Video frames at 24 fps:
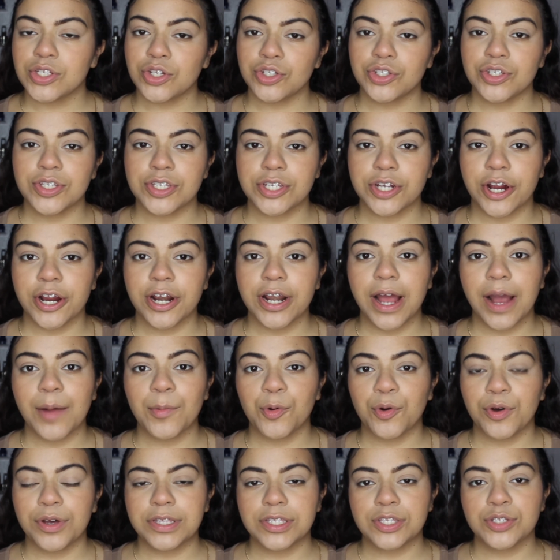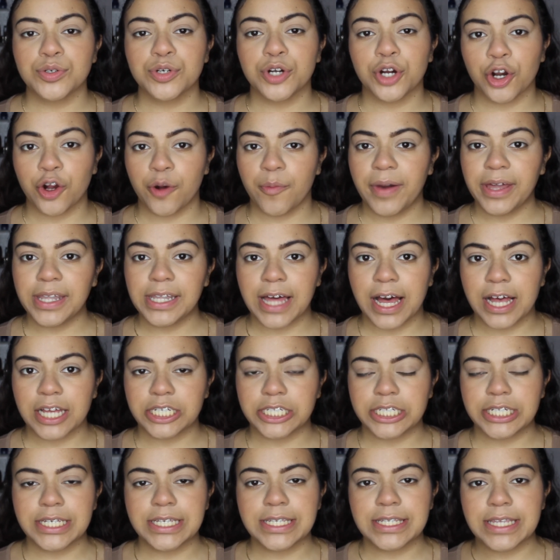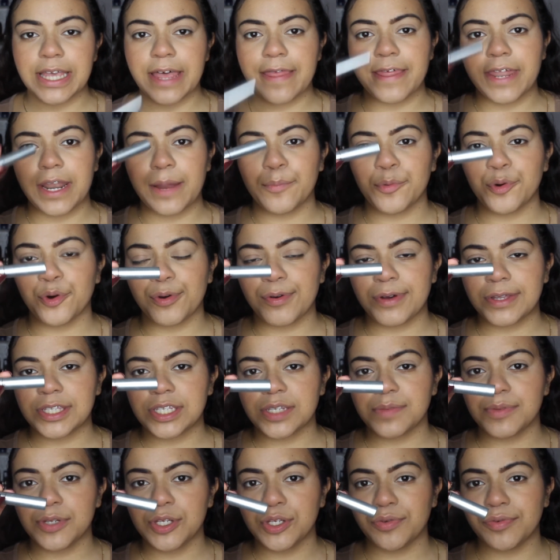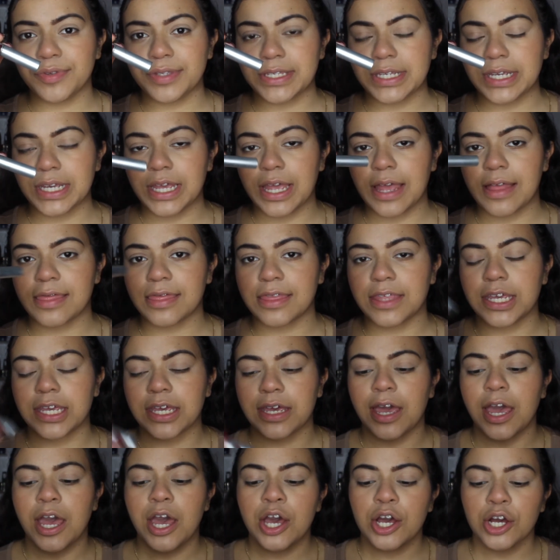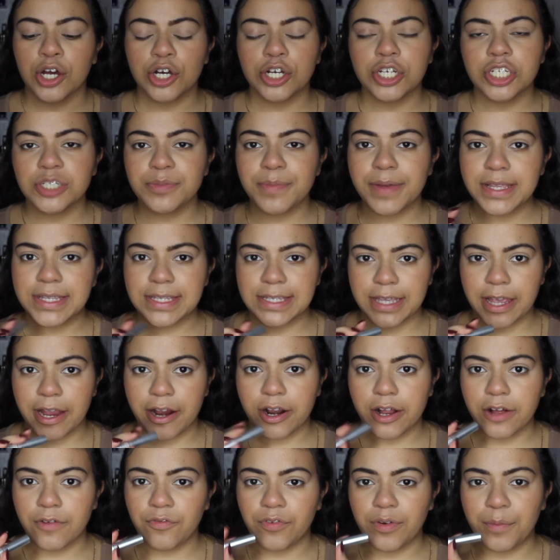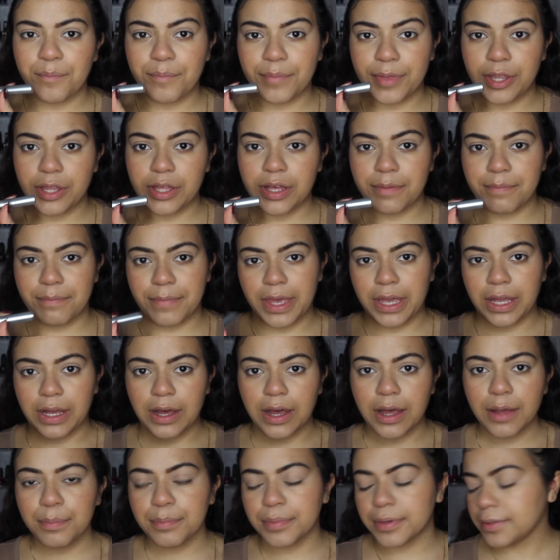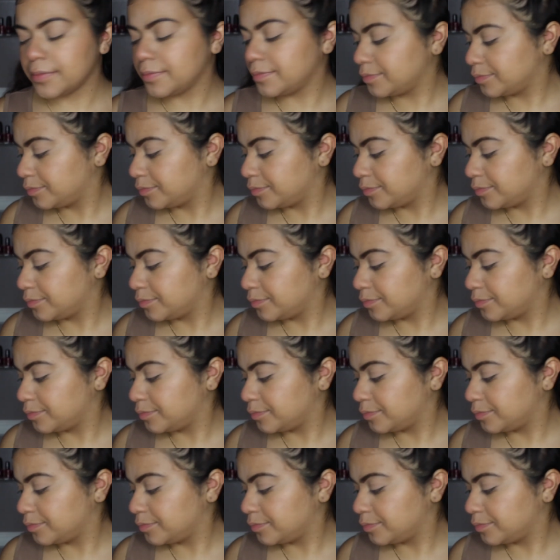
So to start, I'm going to curl my lashes, and then I'm going to be using the Kush mascara from Milk Makeup.